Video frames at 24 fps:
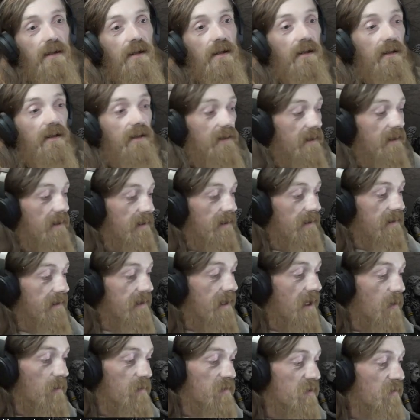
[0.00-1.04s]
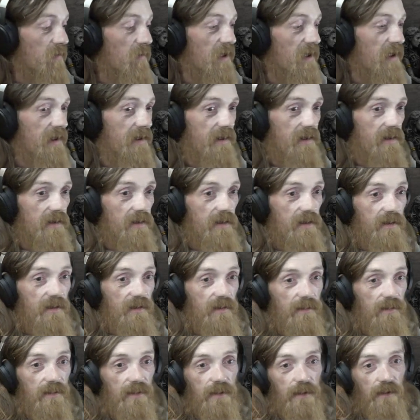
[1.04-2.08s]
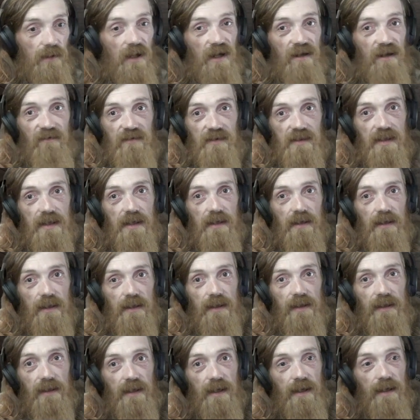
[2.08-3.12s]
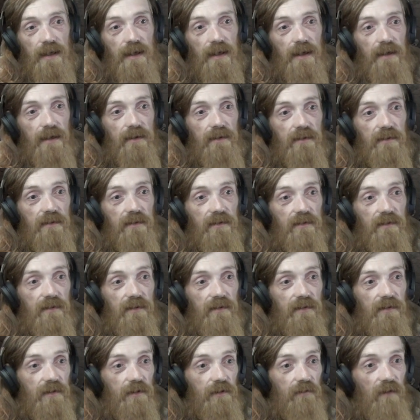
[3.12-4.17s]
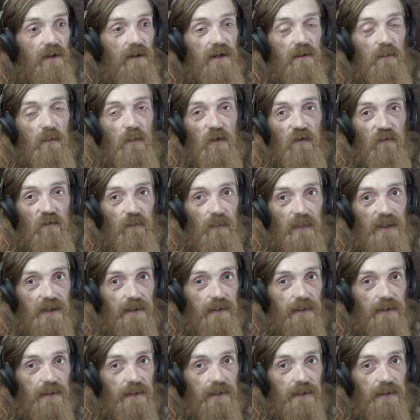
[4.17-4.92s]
It helps with your life stealing and your rate of movement